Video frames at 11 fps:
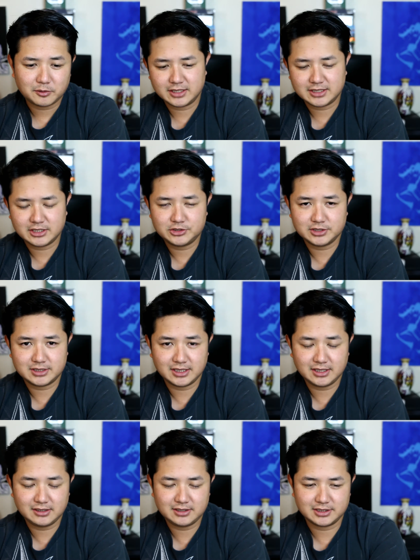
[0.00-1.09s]
it's
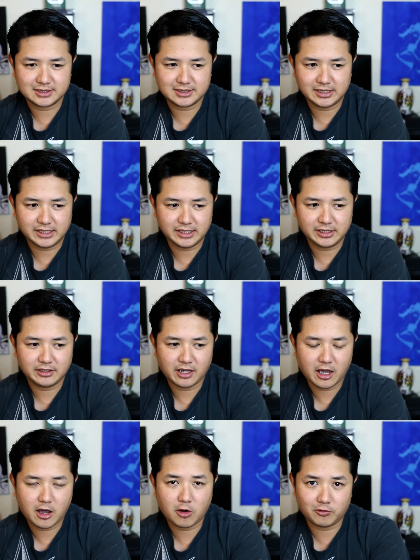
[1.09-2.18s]
interesting to see
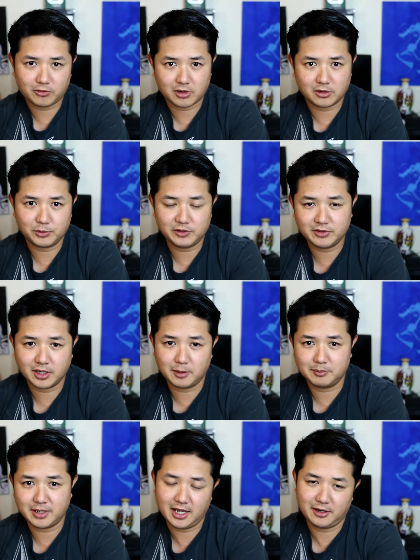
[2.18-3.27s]
how far we've
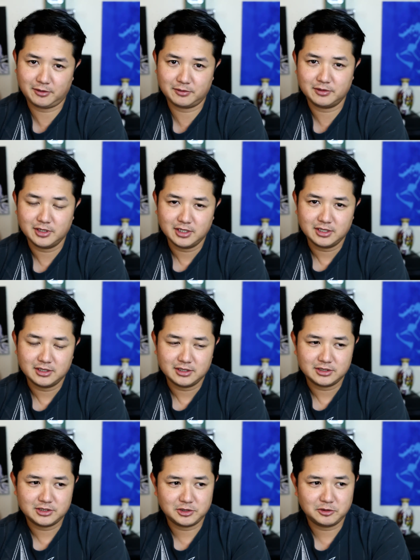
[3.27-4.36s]
come now.
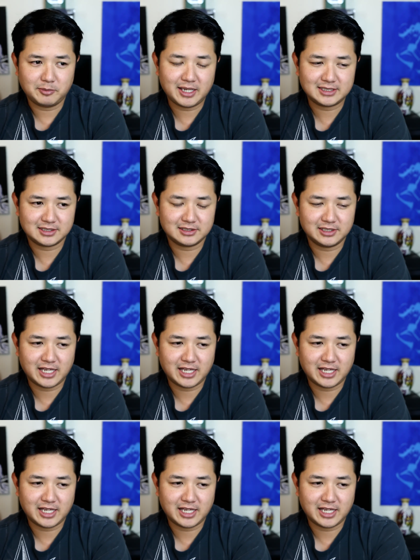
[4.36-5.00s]
to basically